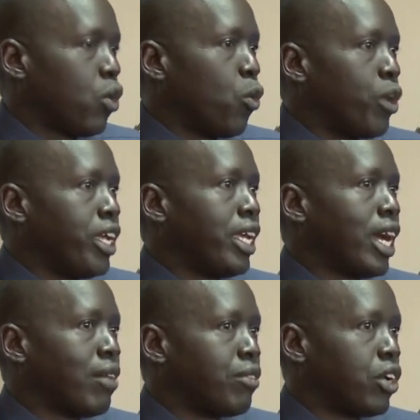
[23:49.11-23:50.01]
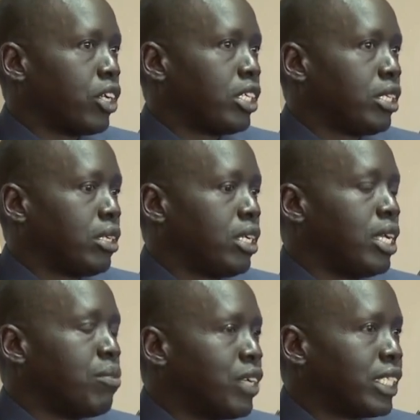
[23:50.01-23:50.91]
We have not
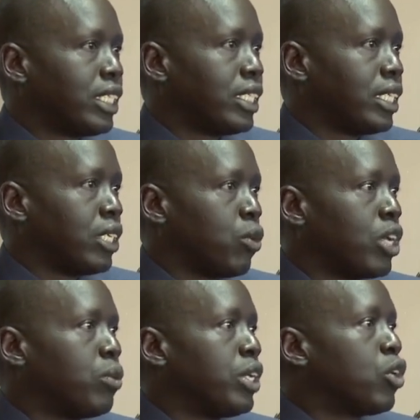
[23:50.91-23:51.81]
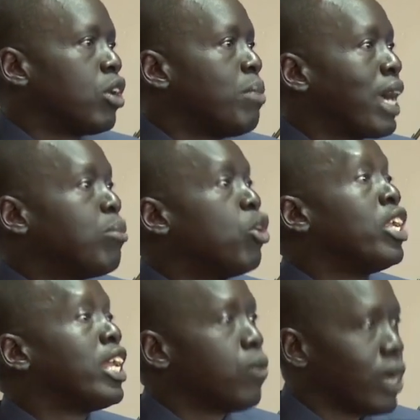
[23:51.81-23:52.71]
invested in what we call backbone
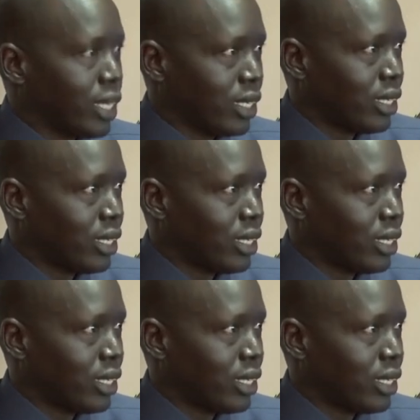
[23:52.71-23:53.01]
network.